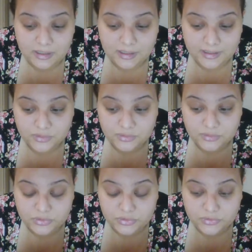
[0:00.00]
I
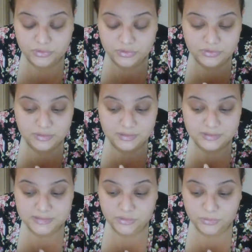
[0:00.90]
took the
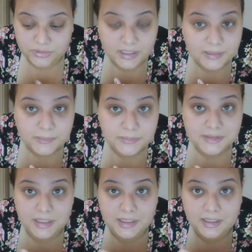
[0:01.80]
SAT 3
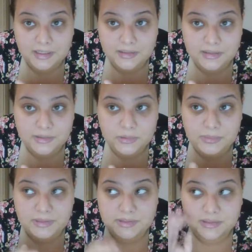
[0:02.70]
times, and it was
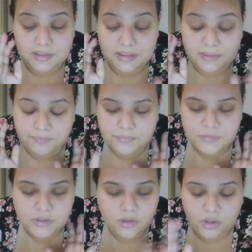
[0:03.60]
basically
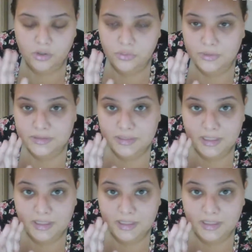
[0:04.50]
all three